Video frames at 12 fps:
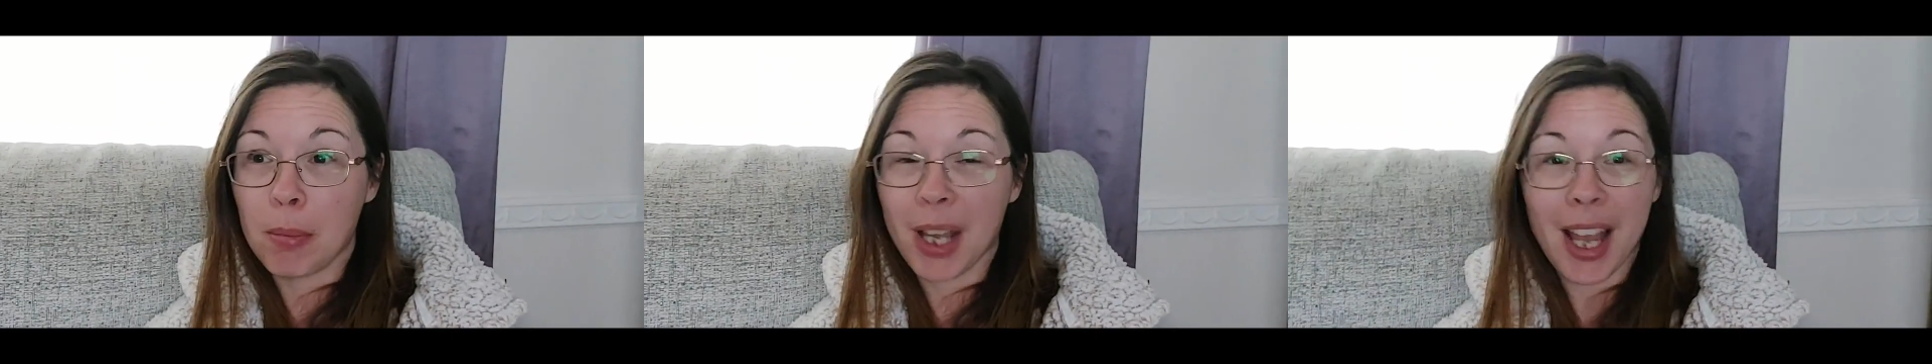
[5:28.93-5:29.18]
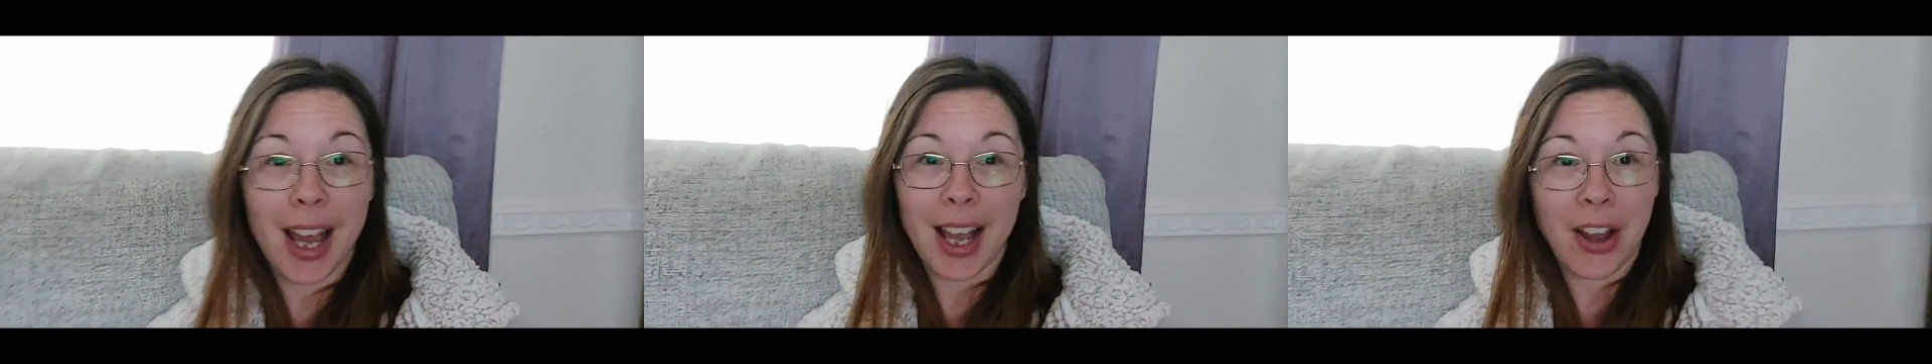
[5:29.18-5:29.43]

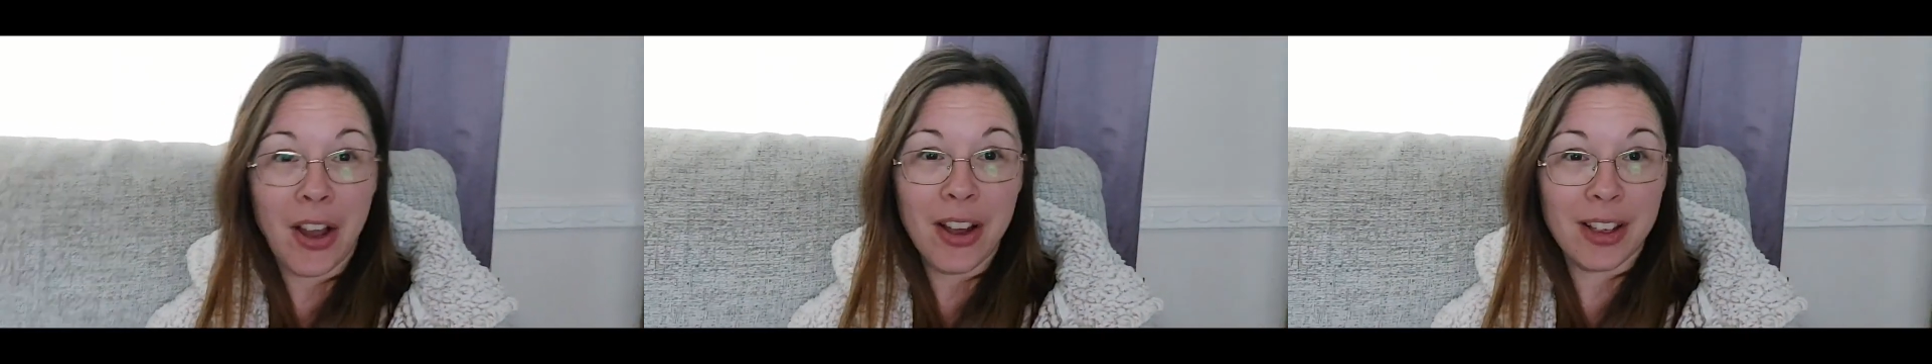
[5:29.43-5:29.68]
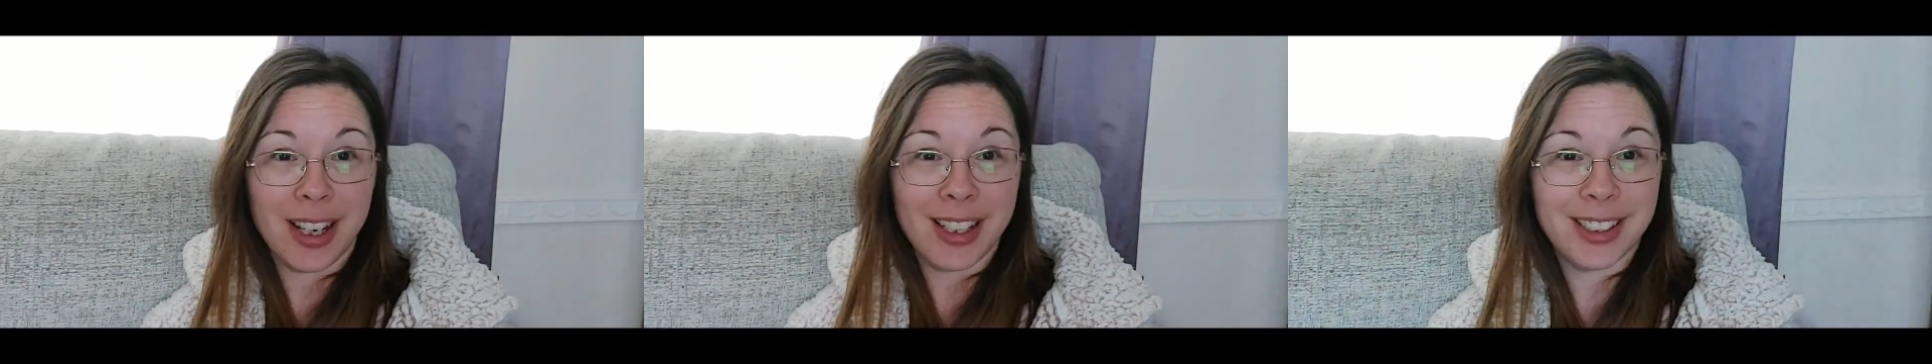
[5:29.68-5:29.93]
But, yeah, I
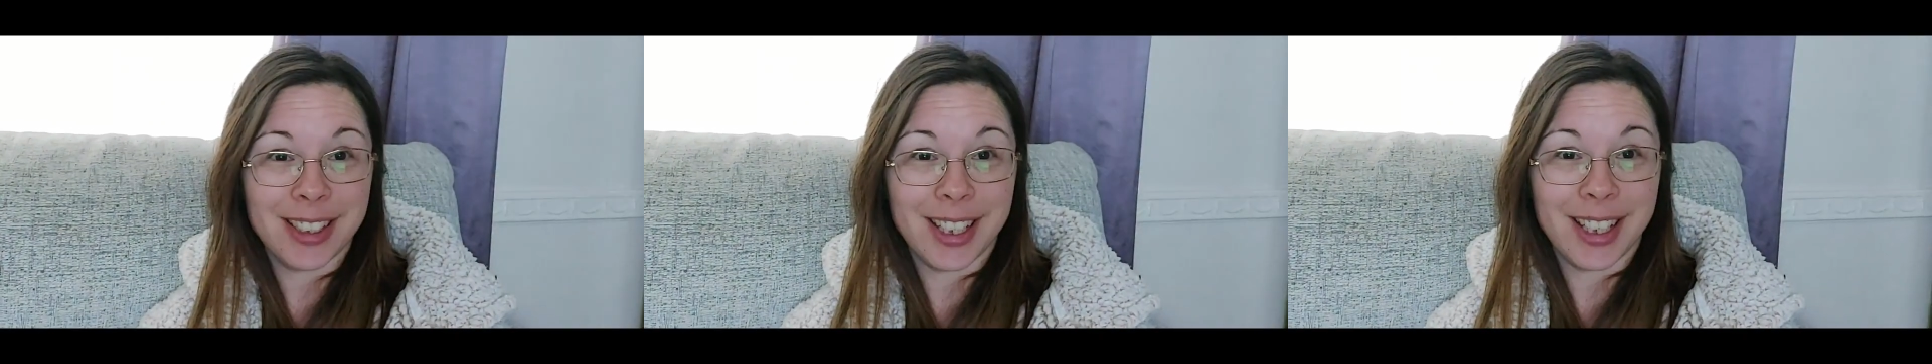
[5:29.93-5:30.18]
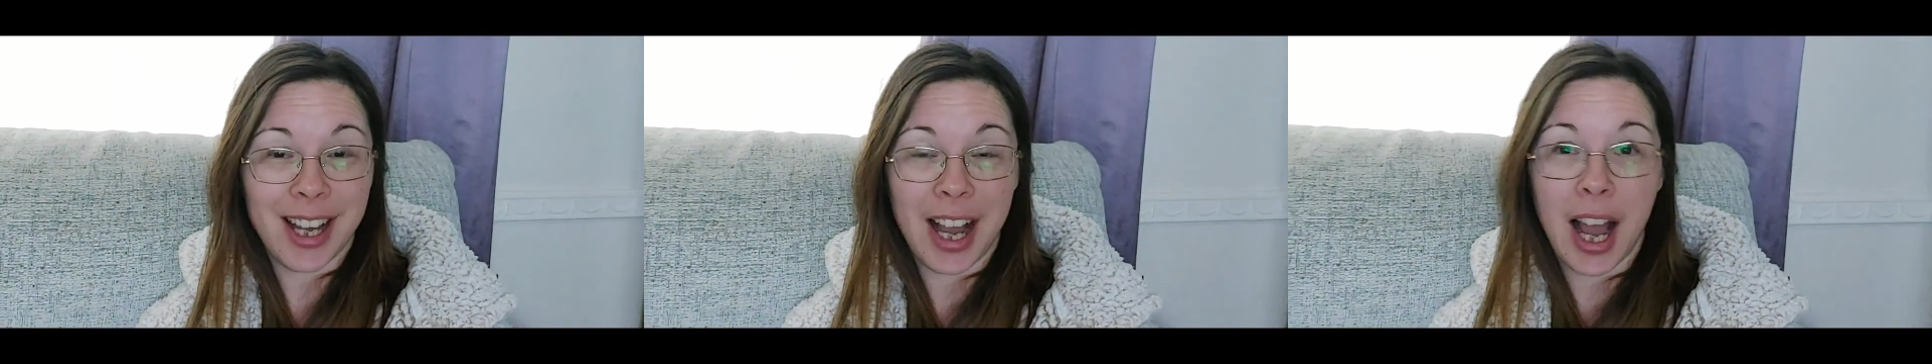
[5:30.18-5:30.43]
can't.
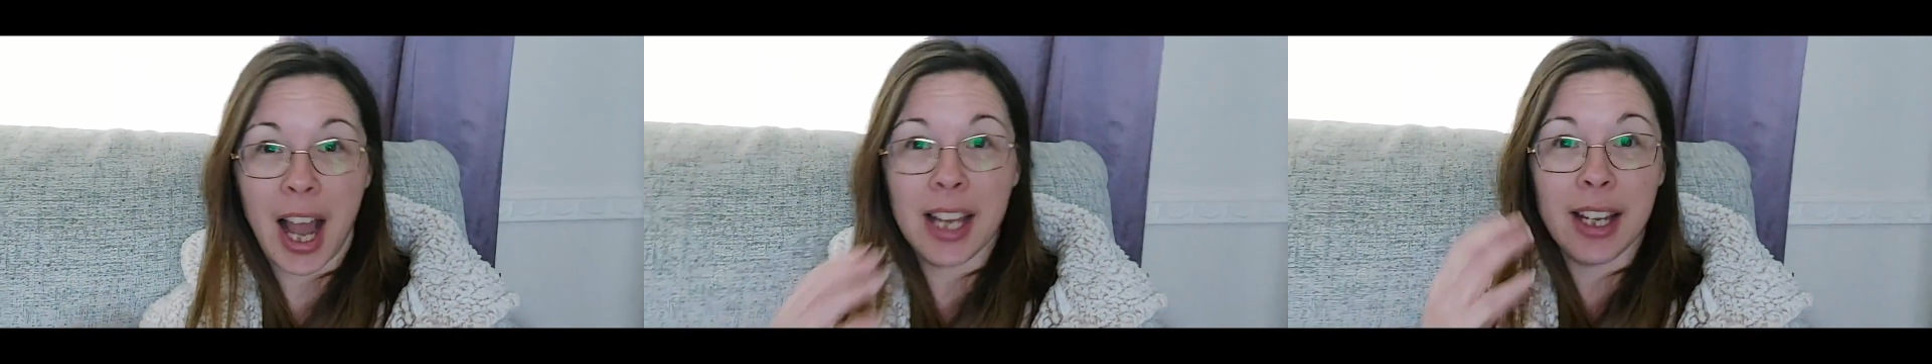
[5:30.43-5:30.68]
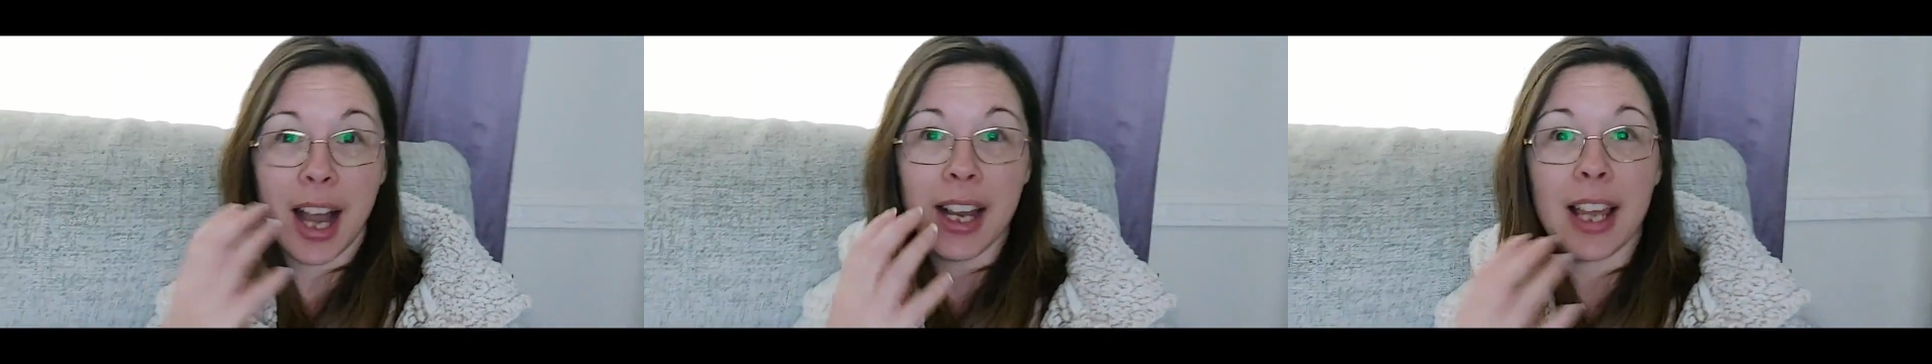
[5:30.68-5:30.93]

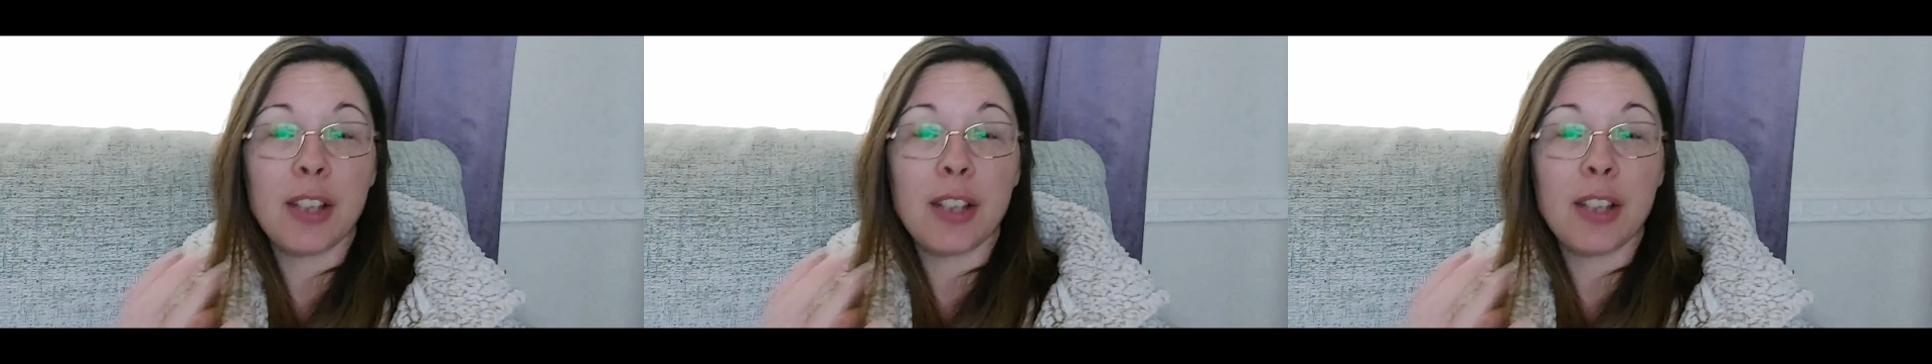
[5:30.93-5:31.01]
I